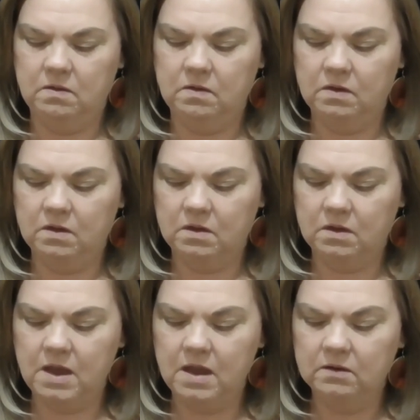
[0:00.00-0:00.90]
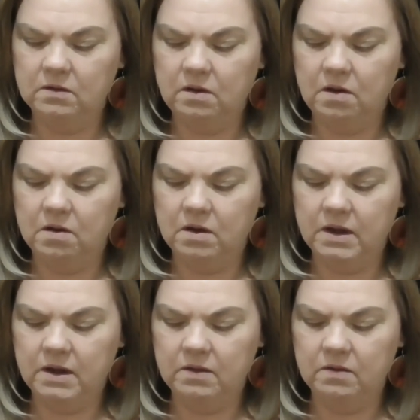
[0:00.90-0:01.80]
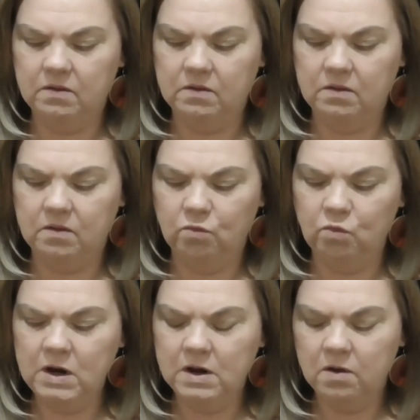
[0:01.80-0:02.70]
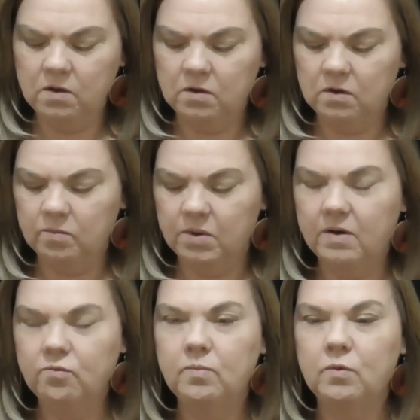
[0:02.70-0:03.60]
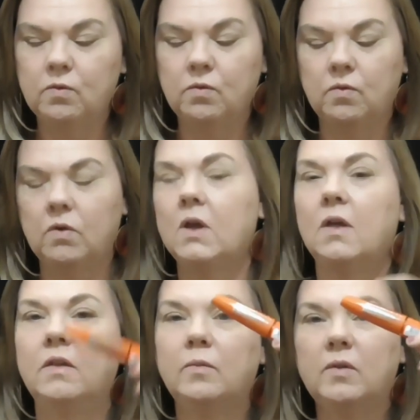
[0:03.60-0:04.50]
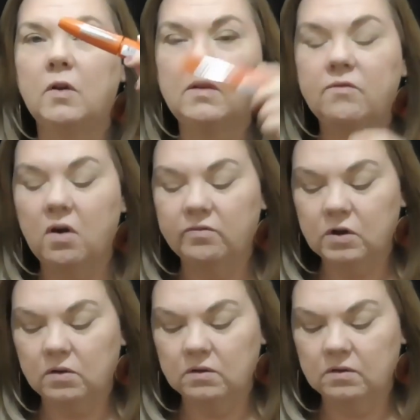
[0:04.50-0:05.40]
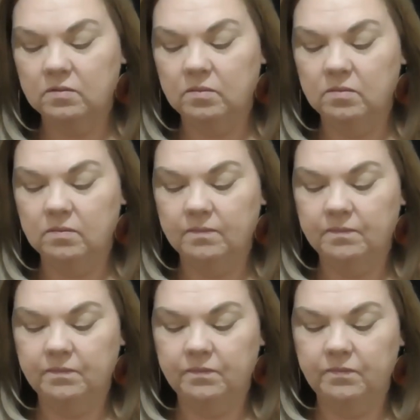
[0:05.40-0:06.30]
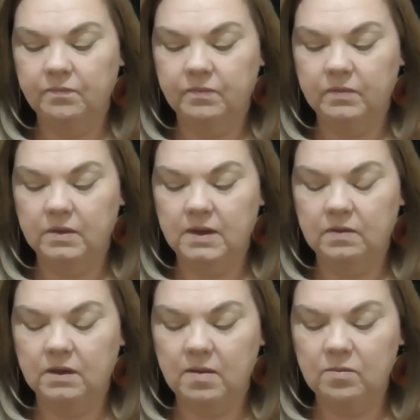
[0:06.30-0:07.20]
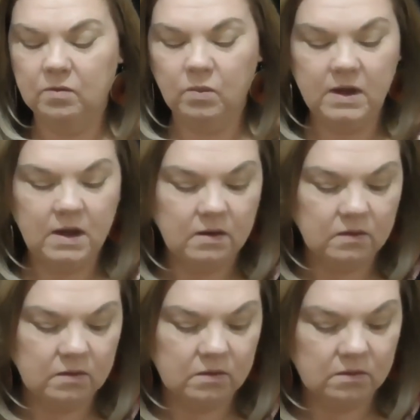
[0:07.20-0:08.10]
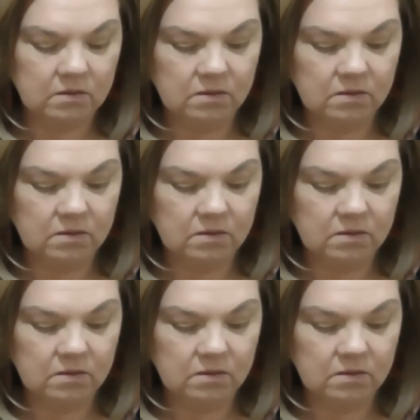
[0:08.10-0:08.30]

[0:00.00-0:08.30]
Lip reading: Scandal Eyes Reloaded by Rimmel. This was only $5 at the Chemist Warehouse.